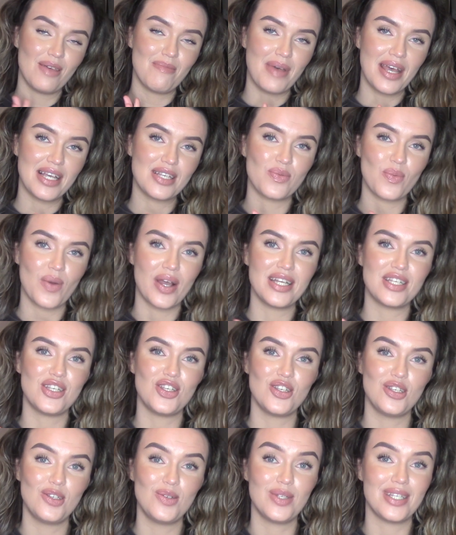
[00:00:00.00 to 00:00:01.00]
the best way
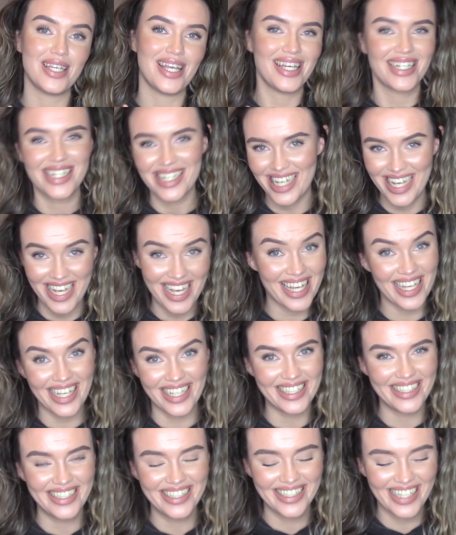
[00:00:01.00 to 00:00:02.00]
to use it
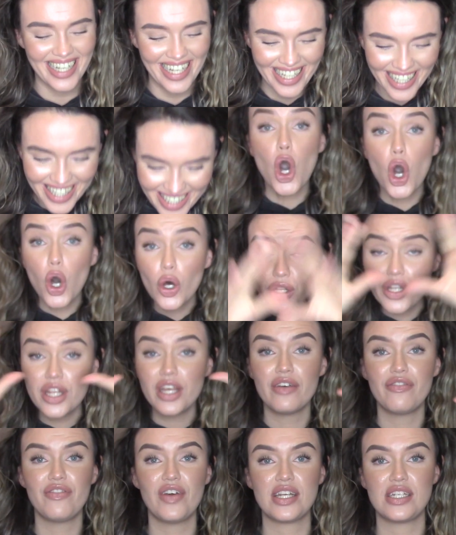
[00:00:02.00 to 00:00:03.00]
is on the
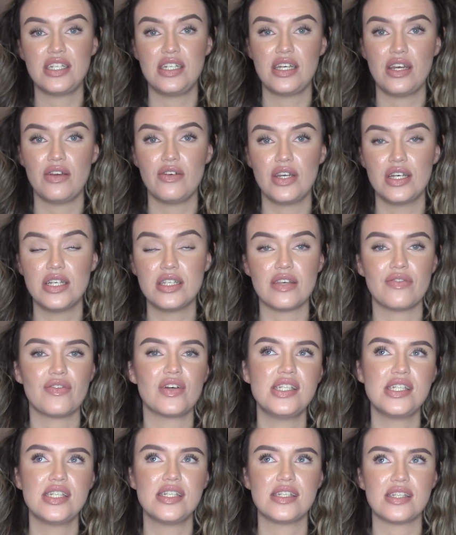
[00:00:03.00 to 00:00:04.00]
affected areas. If I
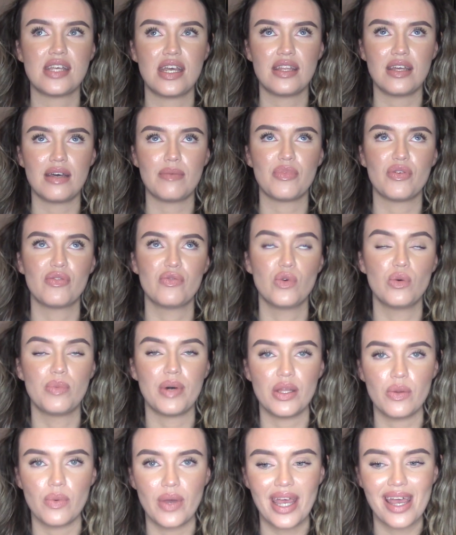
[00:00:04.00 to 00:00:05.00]
didn't say that before,
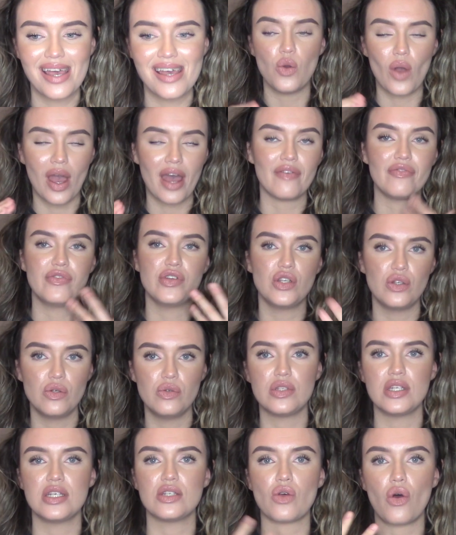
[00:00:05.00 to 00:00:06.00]
by the way, you have to
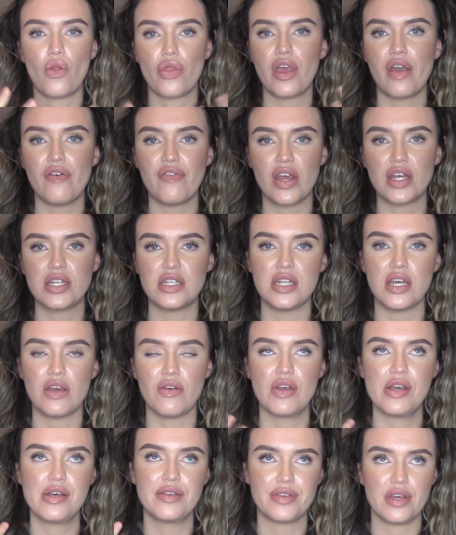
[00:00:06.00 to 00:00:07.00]
use this on the affected
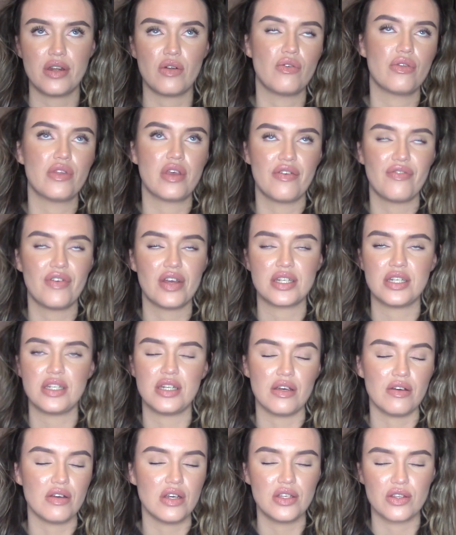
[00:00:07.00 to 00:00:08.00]
areas and on the affected
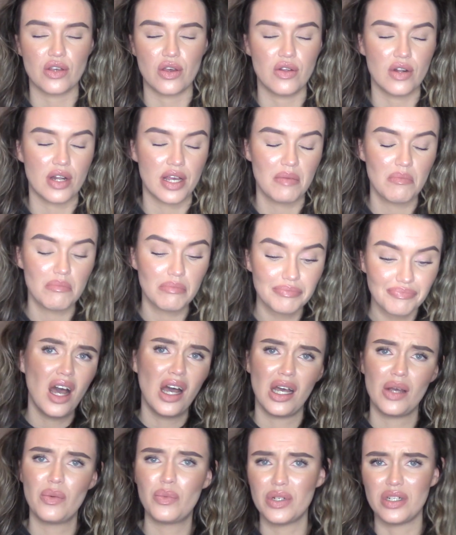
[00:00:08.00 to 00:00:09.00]
areas only.
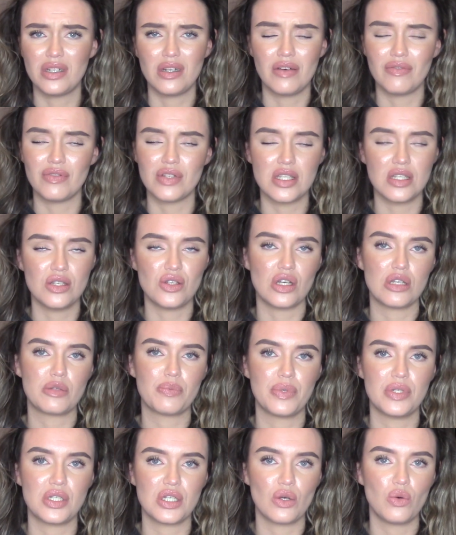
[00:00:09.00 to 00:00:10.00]
I wouldn't ever suggest
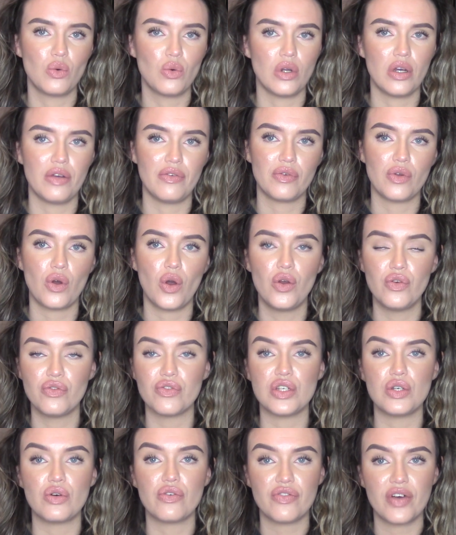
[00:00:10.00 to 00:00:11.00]
putting all over
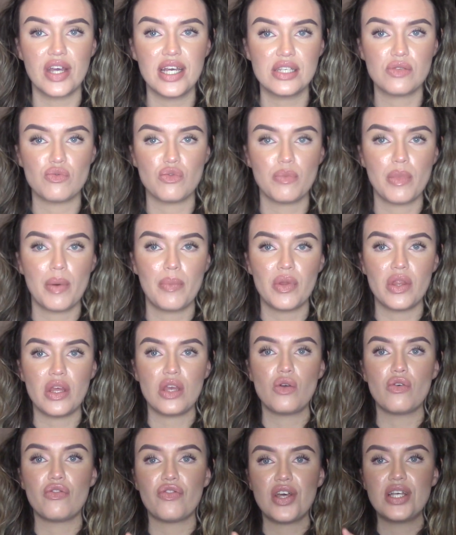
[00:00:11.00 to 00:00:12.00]
your face. Remember that
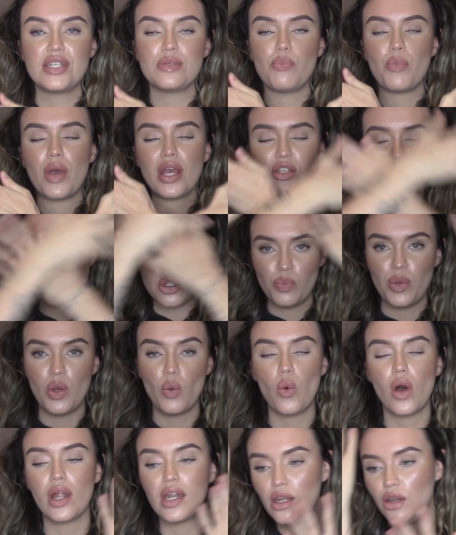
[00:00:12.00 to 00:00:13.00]
your face may just be
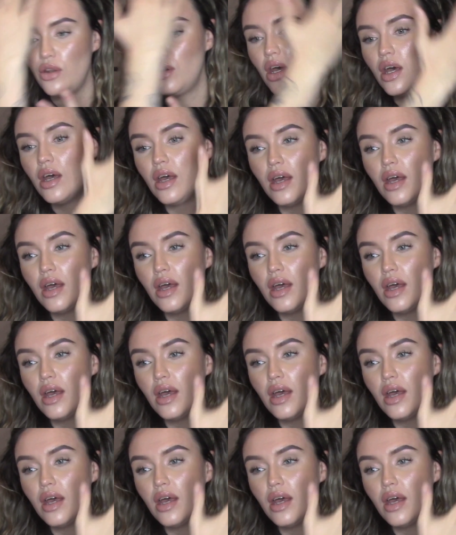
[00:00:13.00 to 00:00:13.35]
one